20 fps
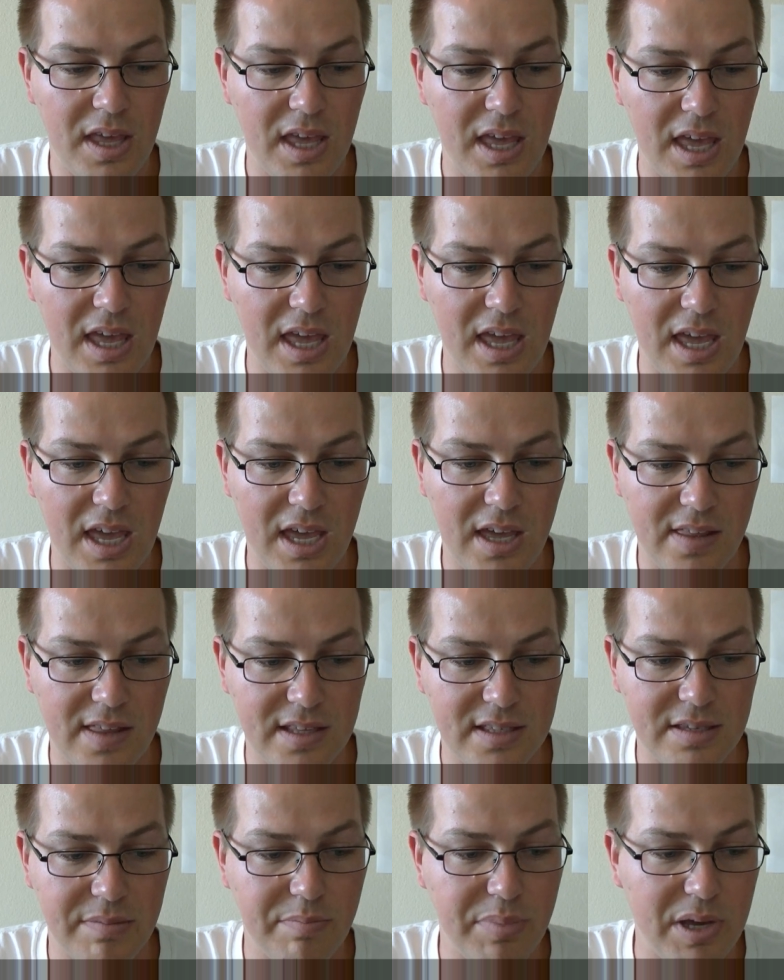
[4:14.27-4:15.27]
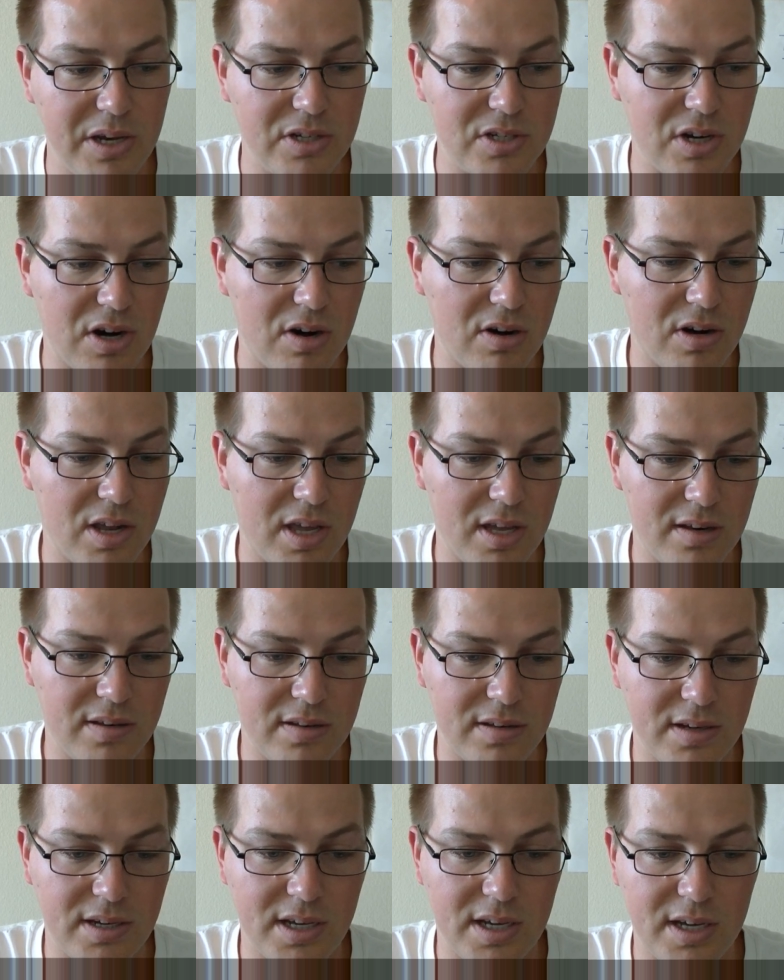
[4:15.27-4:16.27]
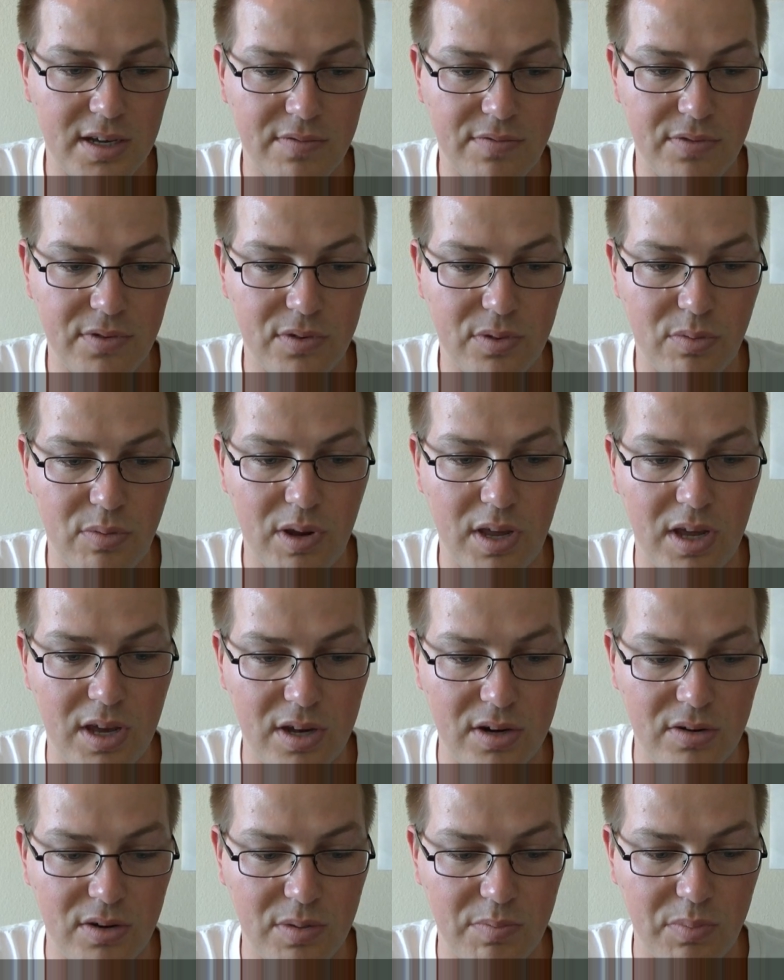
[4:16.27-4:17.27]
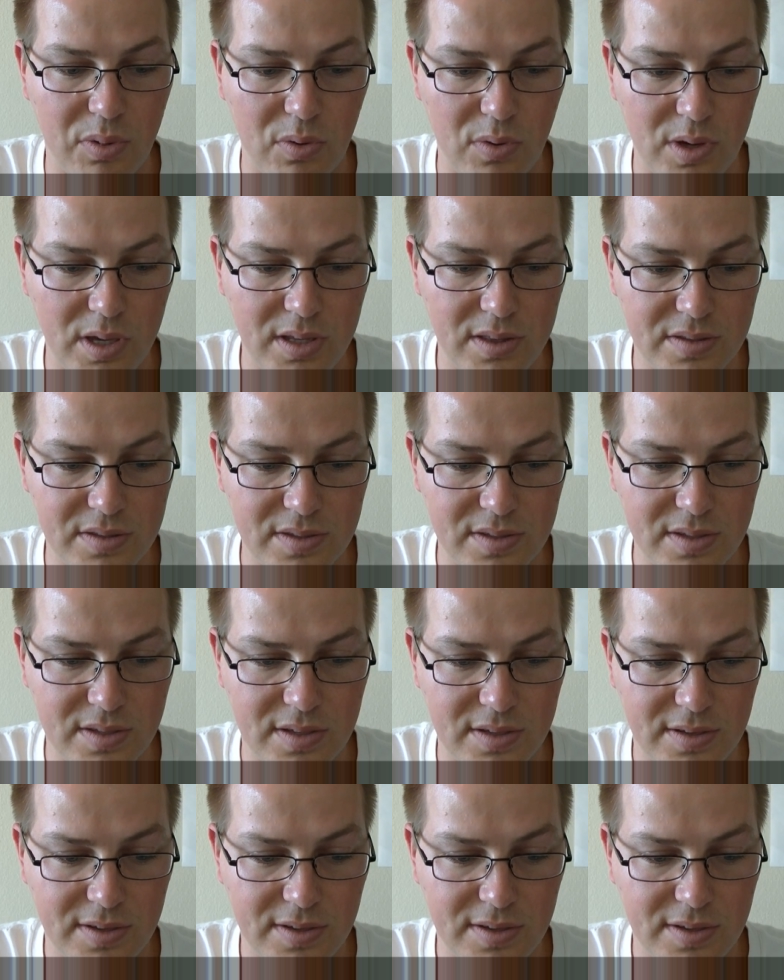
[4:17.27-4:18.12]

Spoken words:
And that's a big target. For 300 points,